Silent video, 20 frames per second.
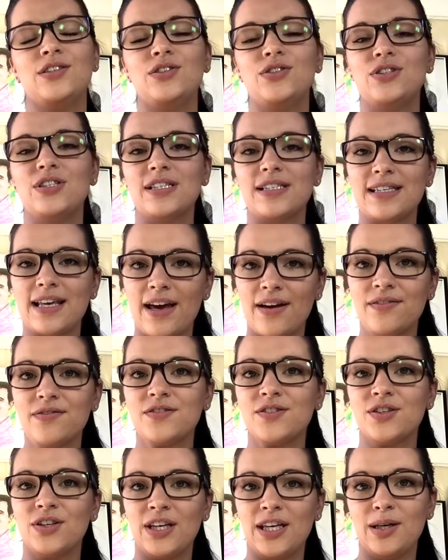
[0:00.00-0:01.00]
You just have
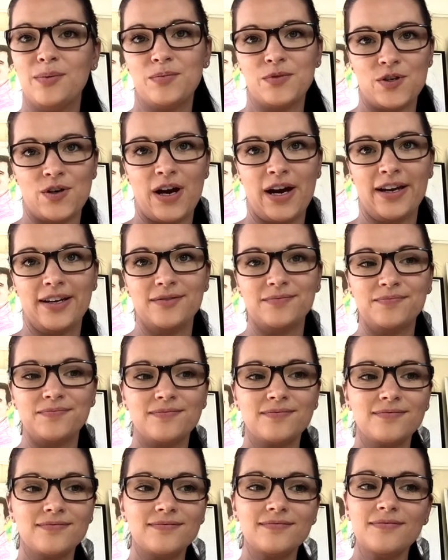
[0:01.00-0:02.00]
to keep trying.
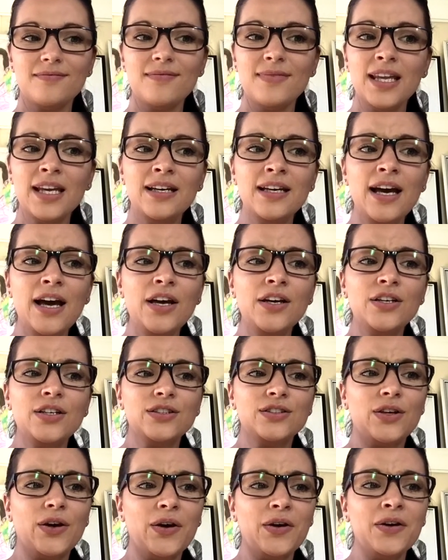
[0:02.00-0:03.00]

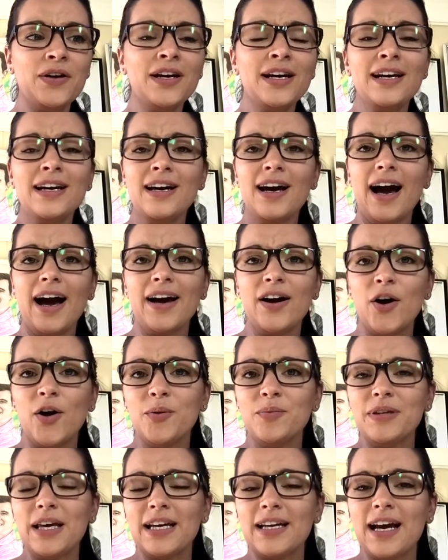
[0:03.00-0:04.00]
So I
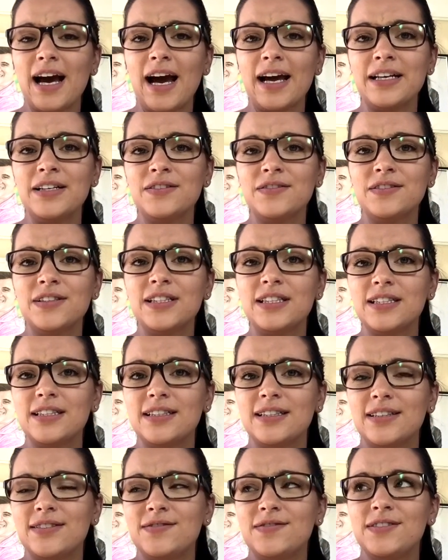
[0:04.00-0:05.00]
hope that kind of
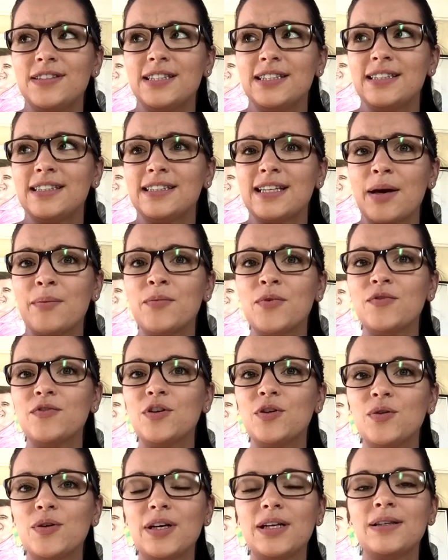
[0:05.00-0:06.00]
gives some of
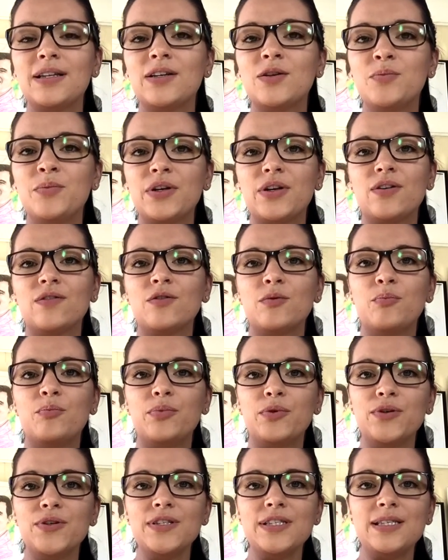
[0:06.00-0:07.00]
you a little bit of a
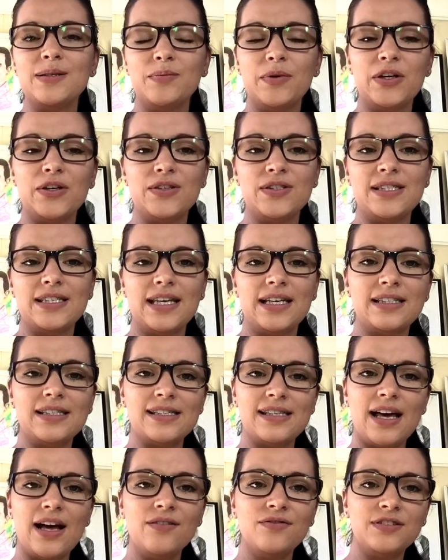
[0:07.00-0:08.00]
boost, because that
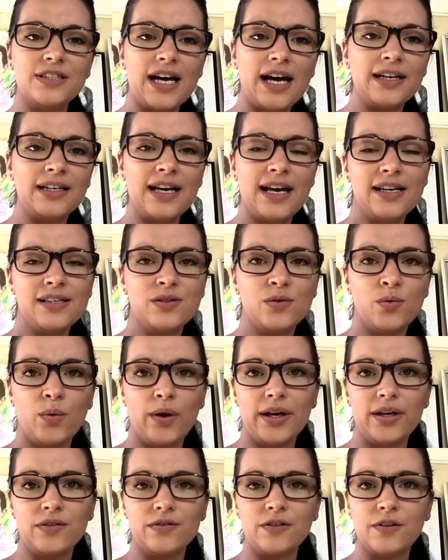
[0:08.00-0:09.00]
self-doubt has a
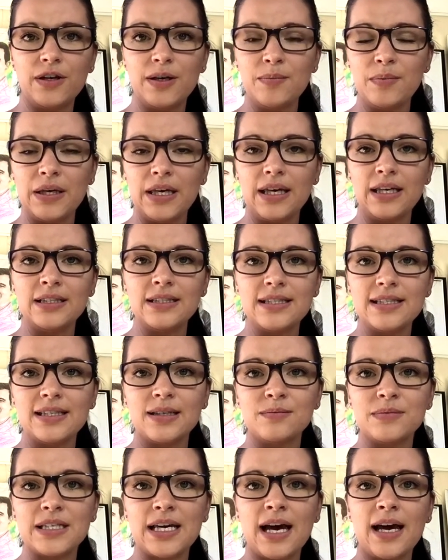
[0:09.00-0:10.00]
way of creeping in
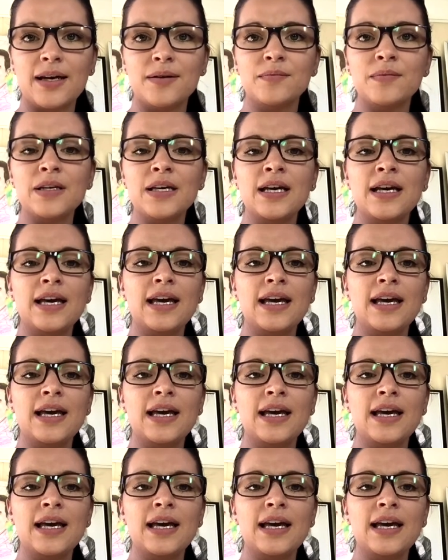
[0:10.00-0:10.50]
sometime,